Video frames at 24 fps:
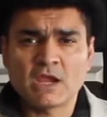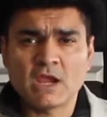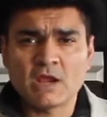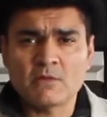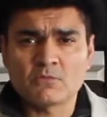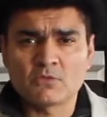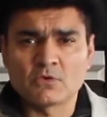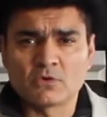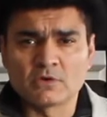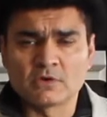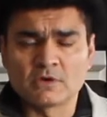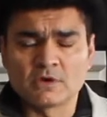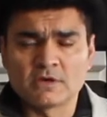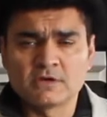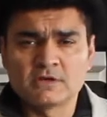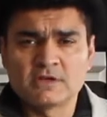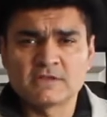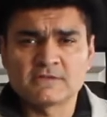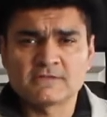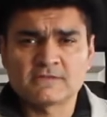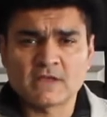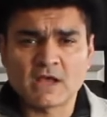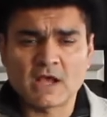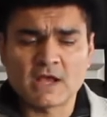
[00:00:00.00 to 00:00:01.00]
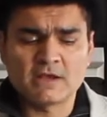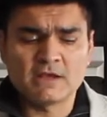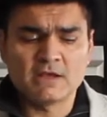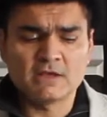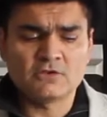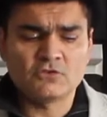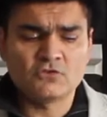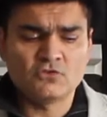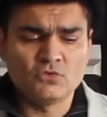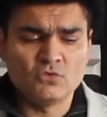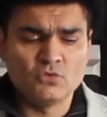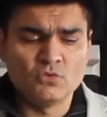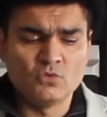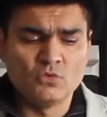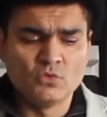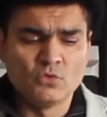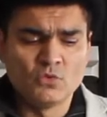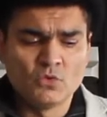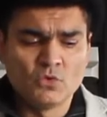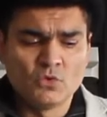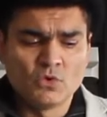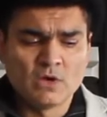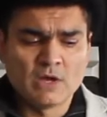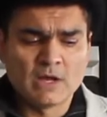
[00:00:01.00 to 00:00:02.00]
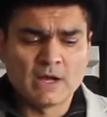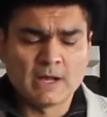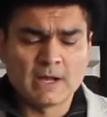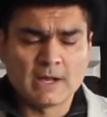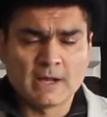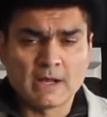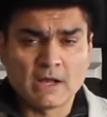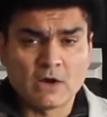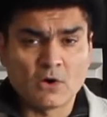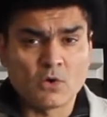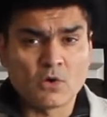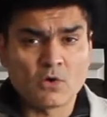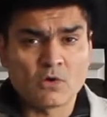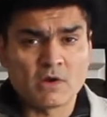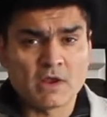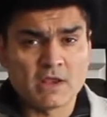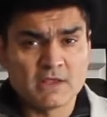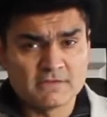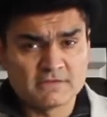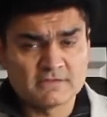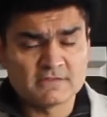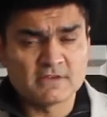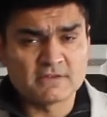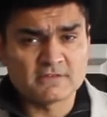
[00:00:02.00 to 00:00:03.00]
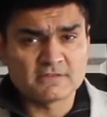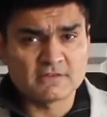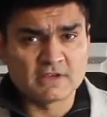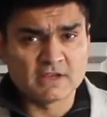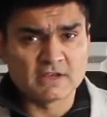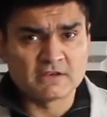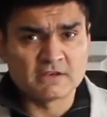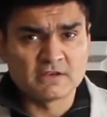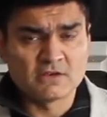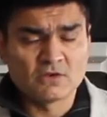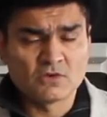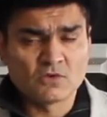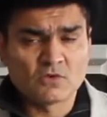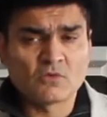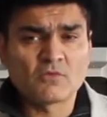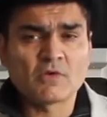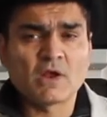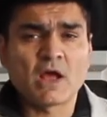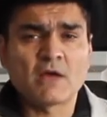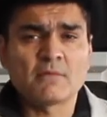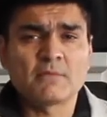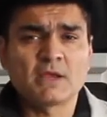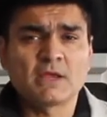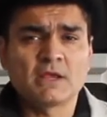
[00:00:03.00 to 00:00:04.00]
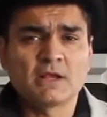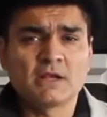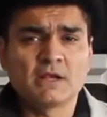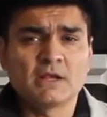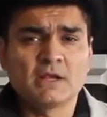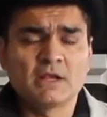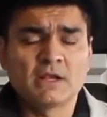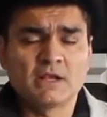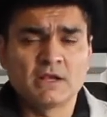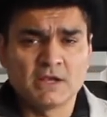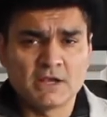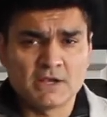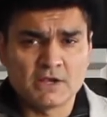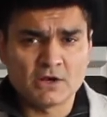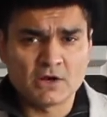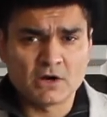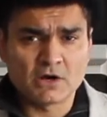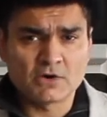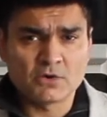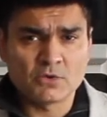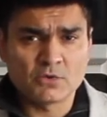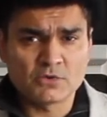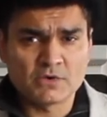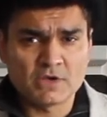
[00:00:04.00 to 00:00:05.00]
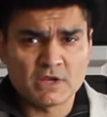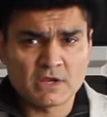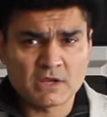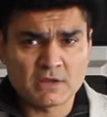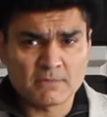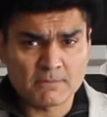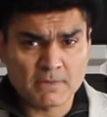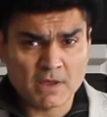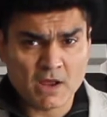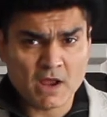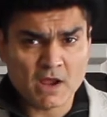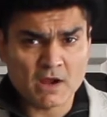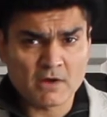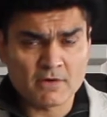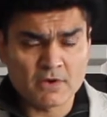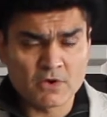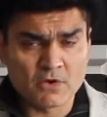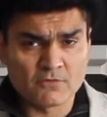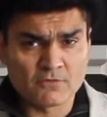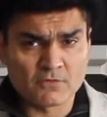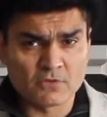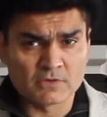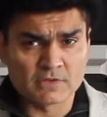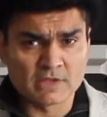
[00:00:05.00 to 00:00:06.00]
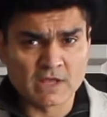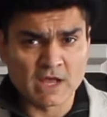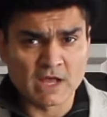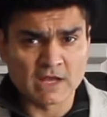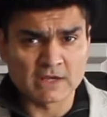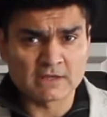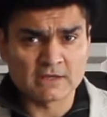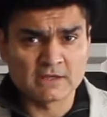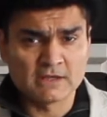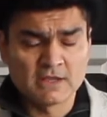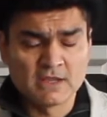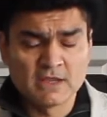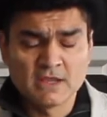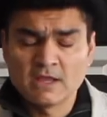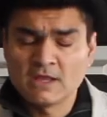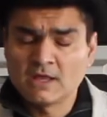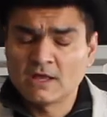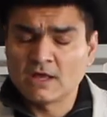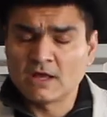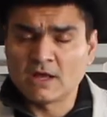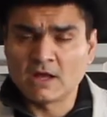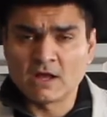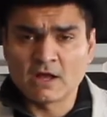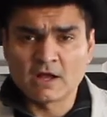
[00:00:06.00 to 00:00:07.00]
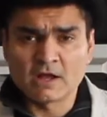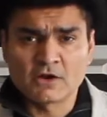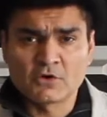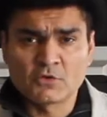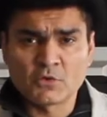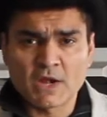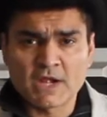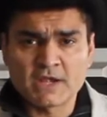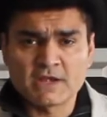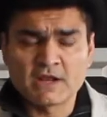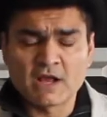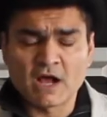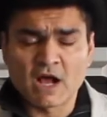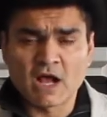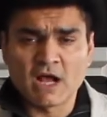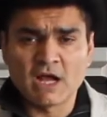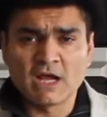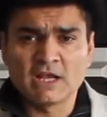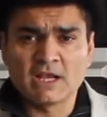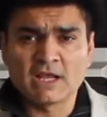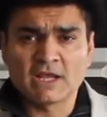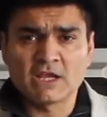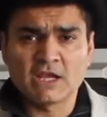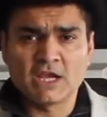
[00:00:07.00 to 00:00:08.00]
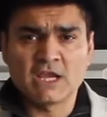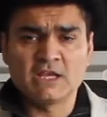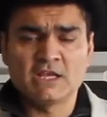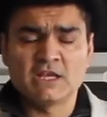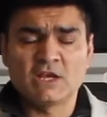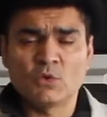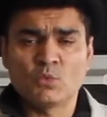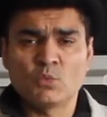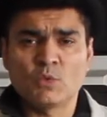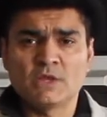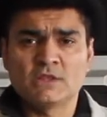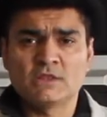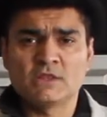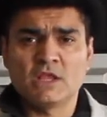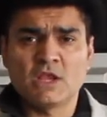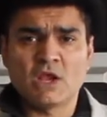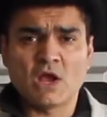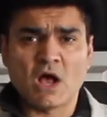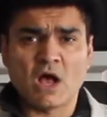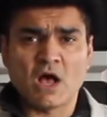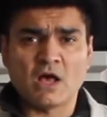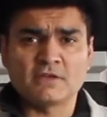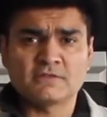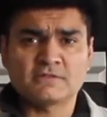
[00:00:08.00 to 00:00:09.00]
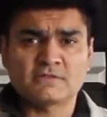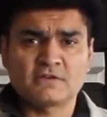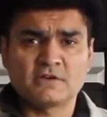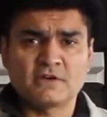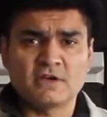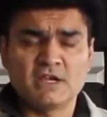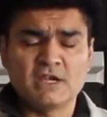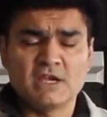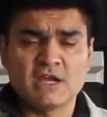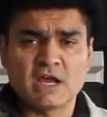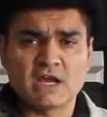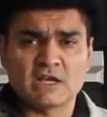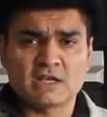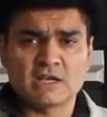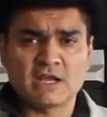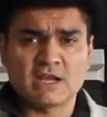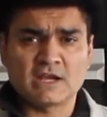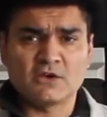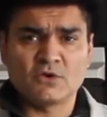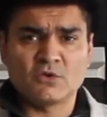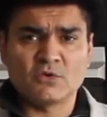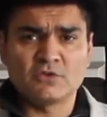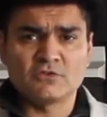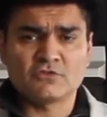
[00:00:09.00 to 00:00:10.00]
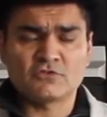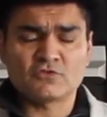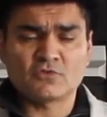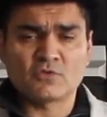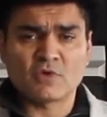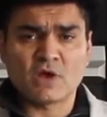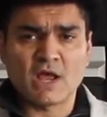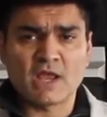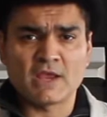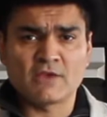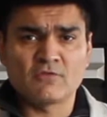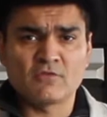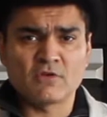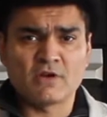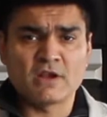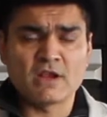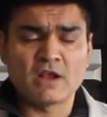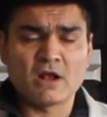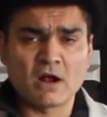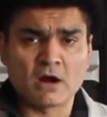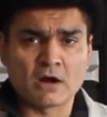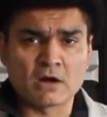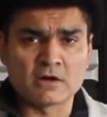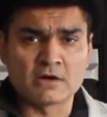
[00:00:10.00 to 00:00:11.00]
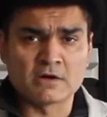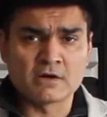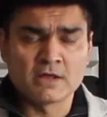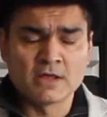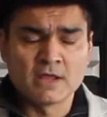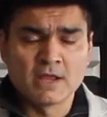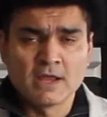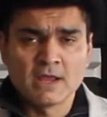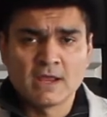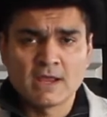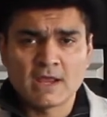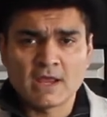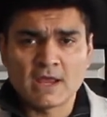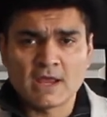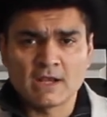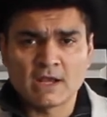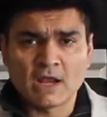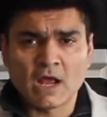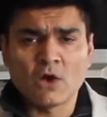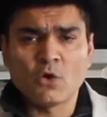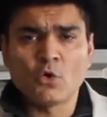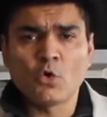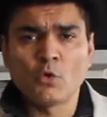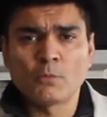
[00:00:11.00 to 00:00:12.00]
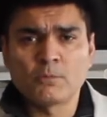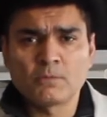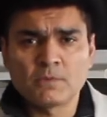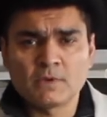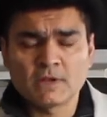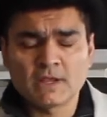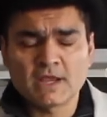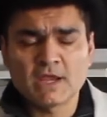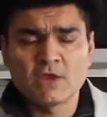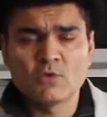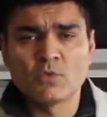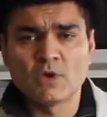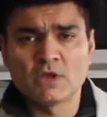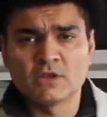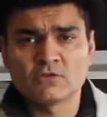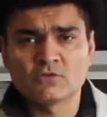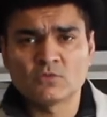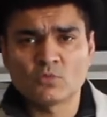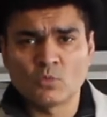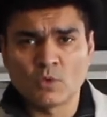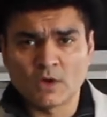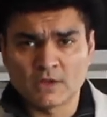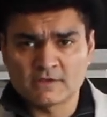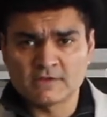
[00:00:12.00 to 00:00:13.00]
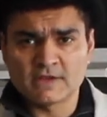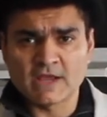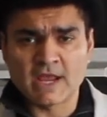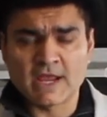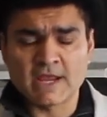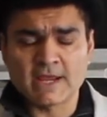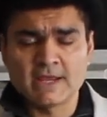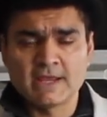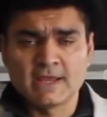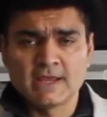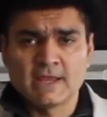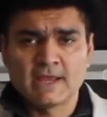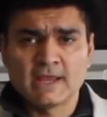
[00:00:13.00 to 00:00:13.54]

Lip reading: Cameron decided to insisted of having a Leonardo DiCaprio for that. Great guy, like he didn't win the Oscar yet, like you know, he's trying very hard, and I hope he wins one day.